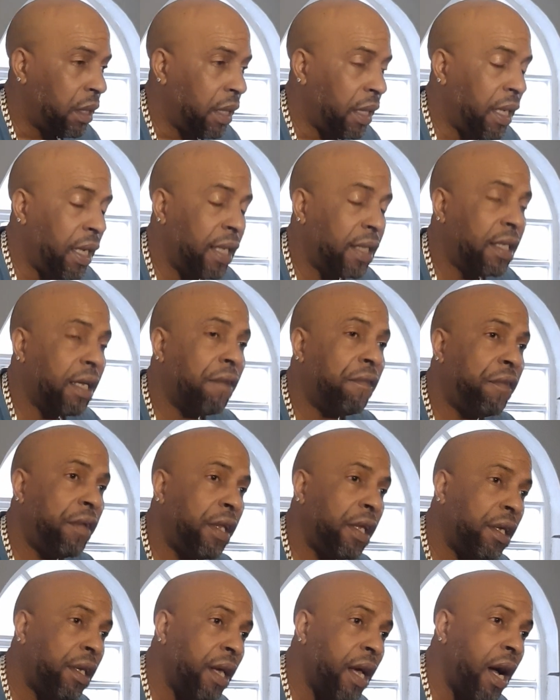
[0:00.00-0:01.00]
it's
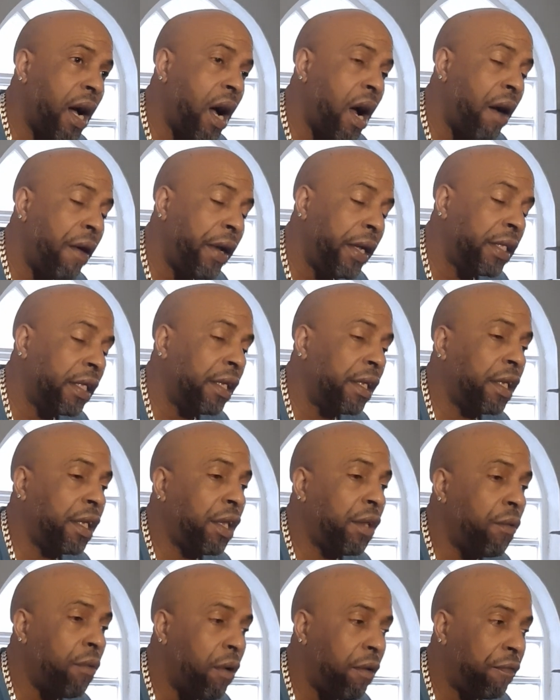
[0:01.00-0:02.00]
the
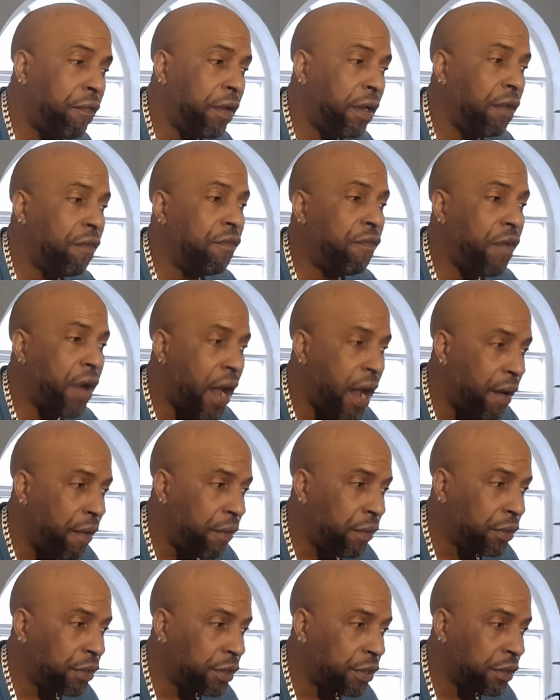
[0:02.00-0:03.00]
cure for the
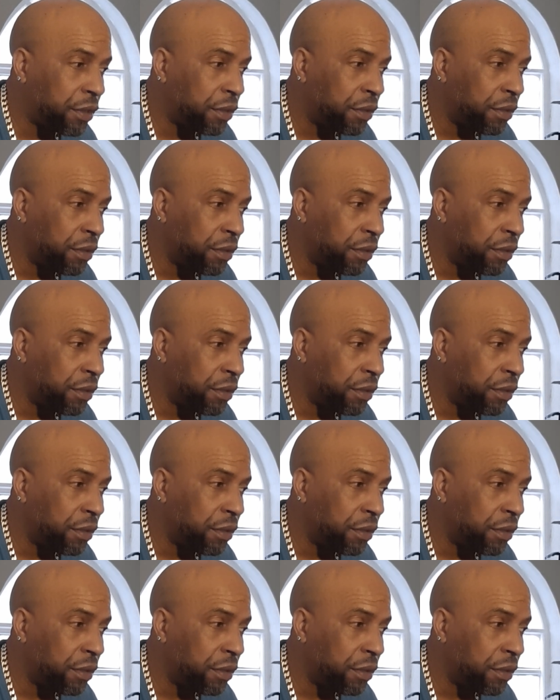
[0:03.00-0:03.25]
virus.